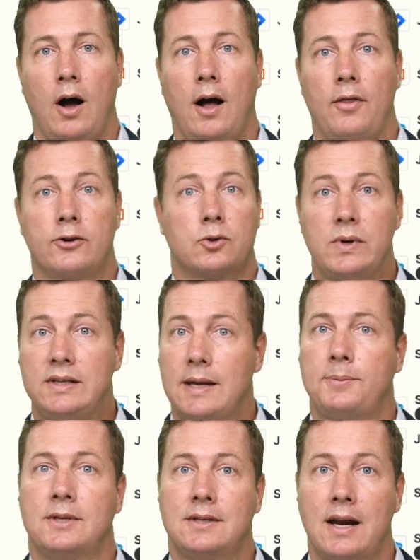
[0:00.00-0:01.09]
There's 3
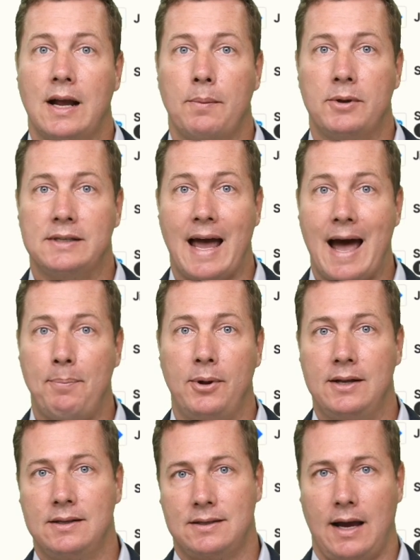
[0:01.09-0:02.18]
steps to setting up a Zap
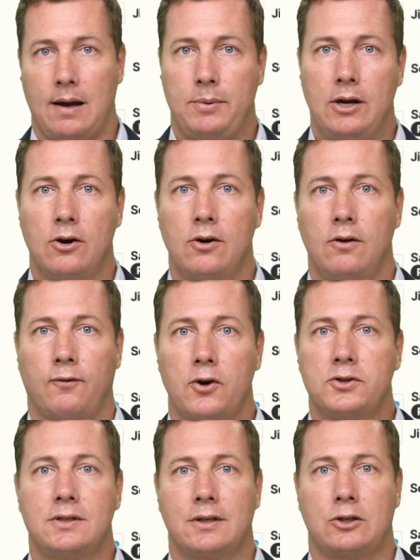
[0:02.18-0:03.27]
in Zapier.
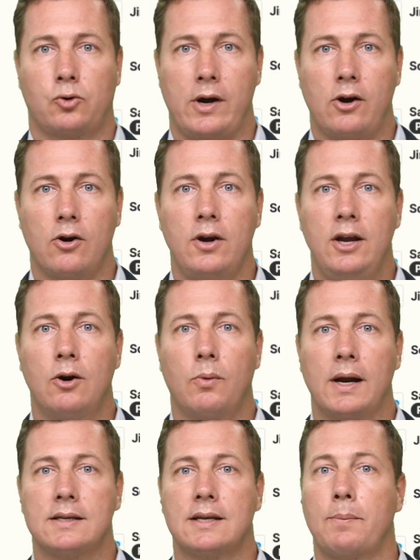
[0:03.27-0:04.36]
First is the trigger. Here we're
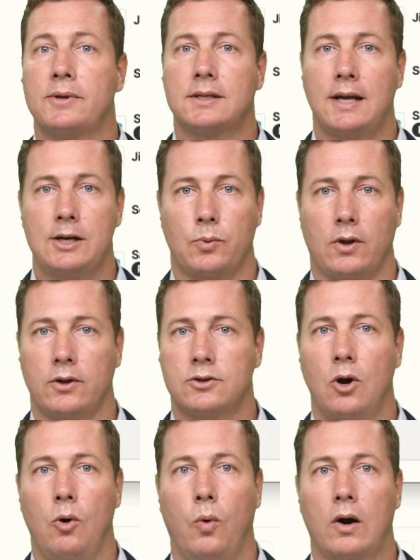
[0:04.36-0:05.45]
going to set up a schedule.
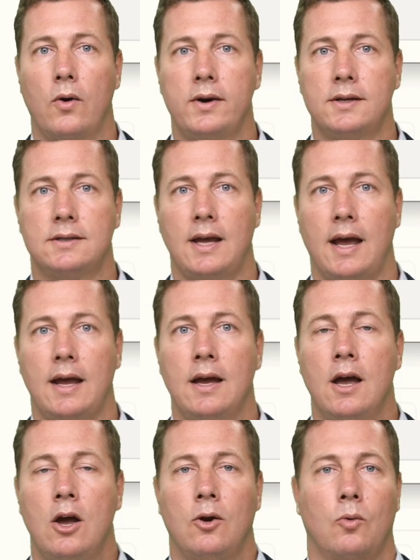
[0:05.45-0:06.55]
So we're going to say,
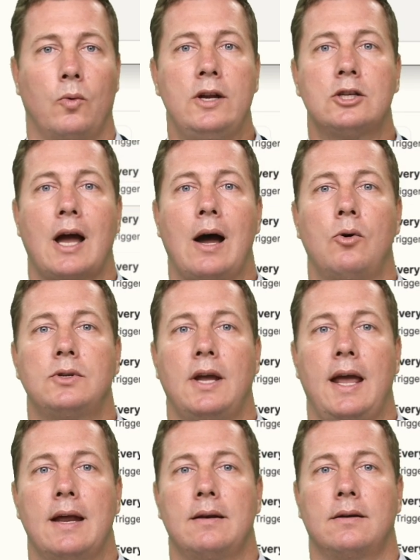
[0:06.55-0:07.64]
reach out
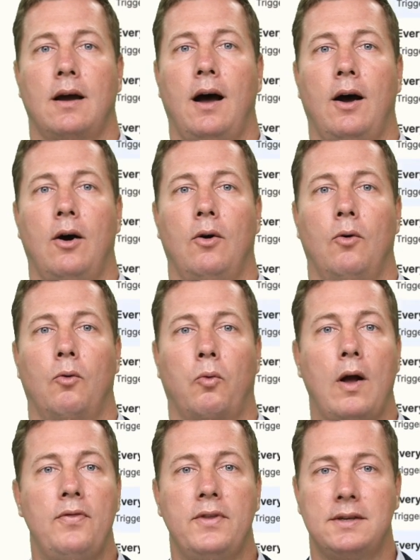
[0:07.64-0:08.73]
and
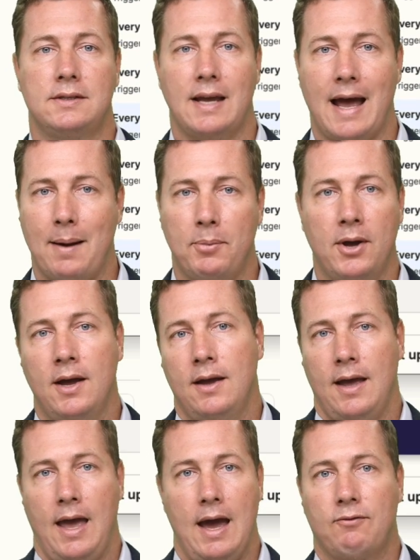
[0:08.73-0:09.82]
run this Zap
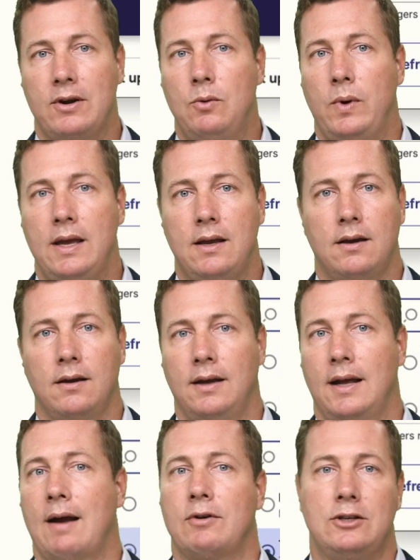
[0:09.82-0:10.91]
every week,
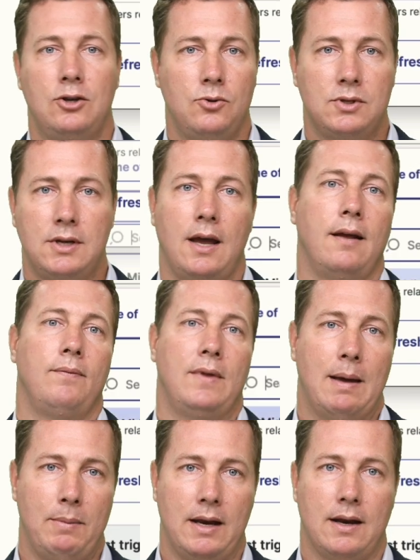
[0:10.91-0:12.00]
every Tuesday
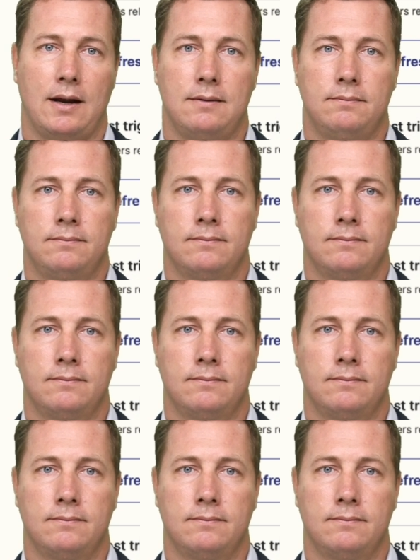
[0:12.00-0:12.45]
at midnight.